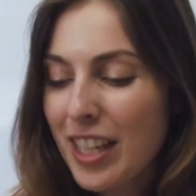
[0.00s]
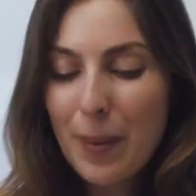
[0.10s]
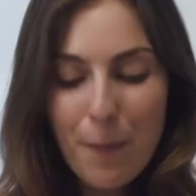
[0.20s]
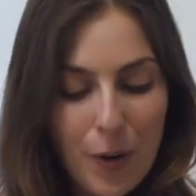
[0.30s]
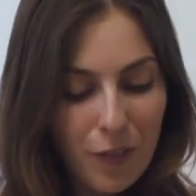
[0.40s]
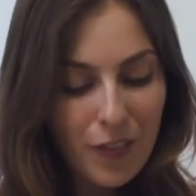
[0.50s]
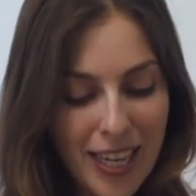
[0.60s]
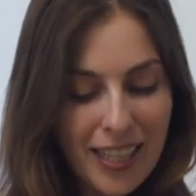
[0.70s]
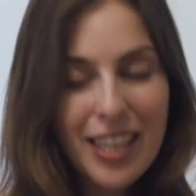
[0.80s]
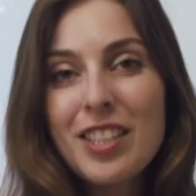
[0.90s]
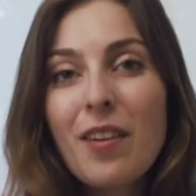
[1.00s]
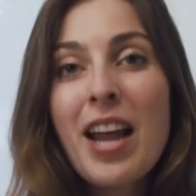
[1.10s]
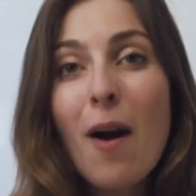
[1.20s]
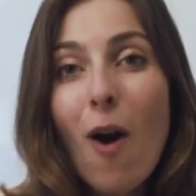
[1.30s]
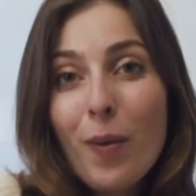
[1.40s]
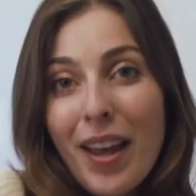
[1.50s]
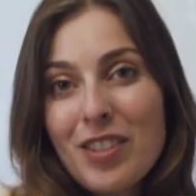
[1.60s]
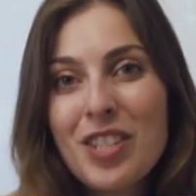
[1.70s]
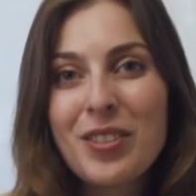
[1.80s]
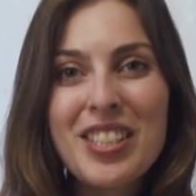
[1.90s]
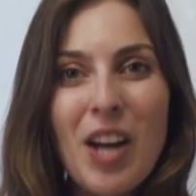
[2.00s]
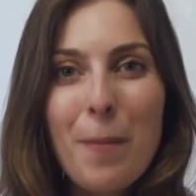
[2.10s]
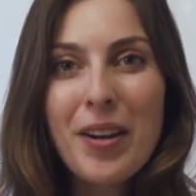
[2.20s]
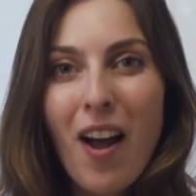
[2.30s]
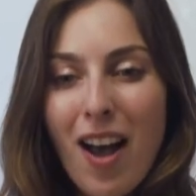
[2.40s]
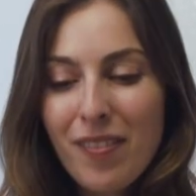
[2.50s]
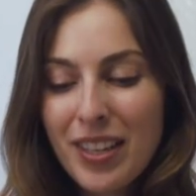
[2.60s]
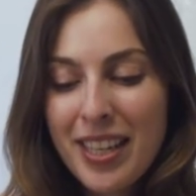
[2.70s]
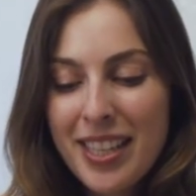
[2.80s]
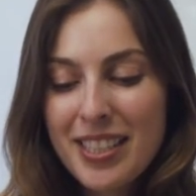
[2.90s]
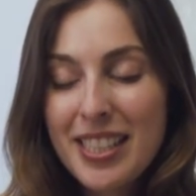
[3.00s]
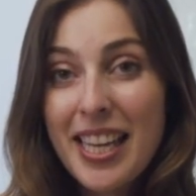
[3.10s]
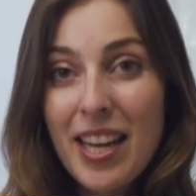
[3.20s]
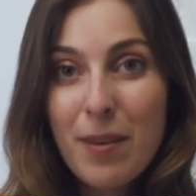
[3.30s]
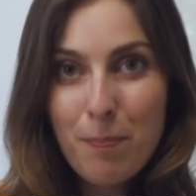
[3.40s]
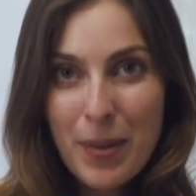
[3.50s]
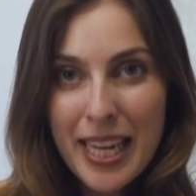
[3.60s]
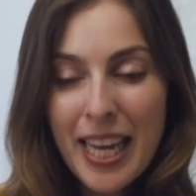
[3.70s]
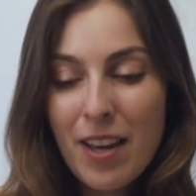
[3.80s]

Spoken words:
looking perfect. So now all we have to do is top it off. So let's get a big